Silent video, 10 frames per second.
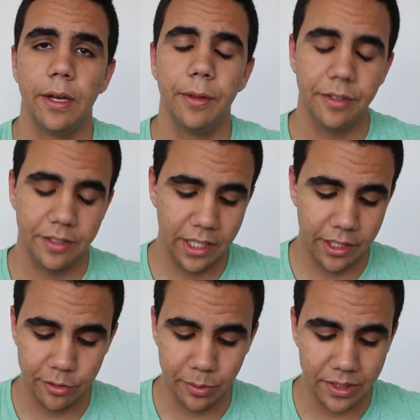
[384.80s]
Now, this
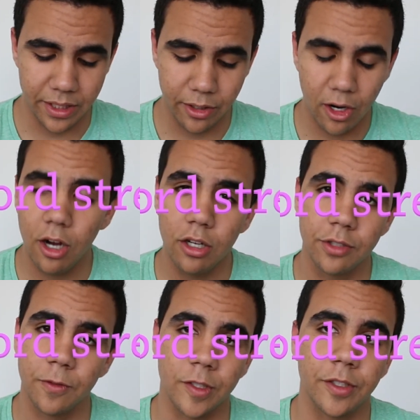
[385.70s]
Nando's was near
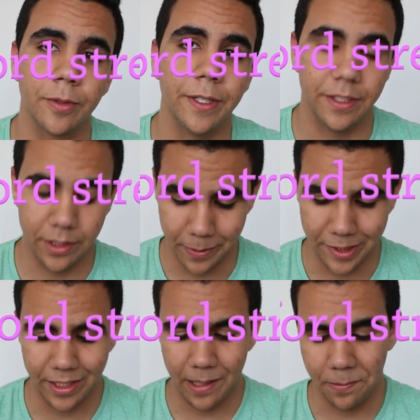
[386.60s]
Oxford Street, so we
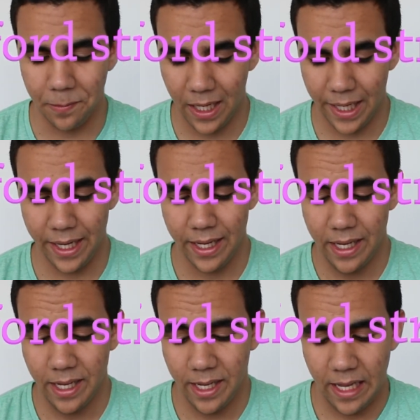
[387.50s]
stopped by.
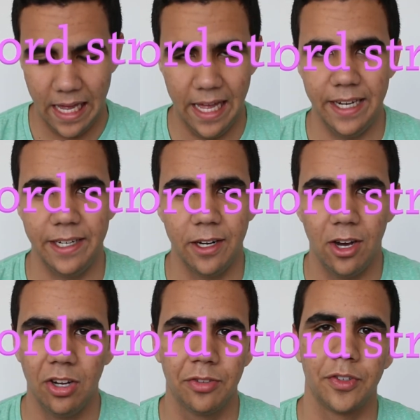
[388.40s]
And
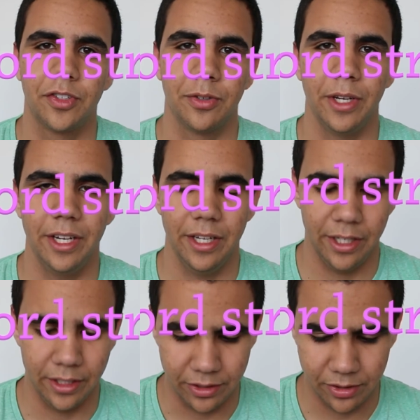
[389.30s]
Oxford Street
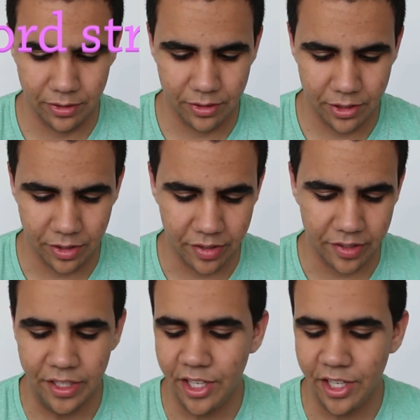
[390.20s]
is just this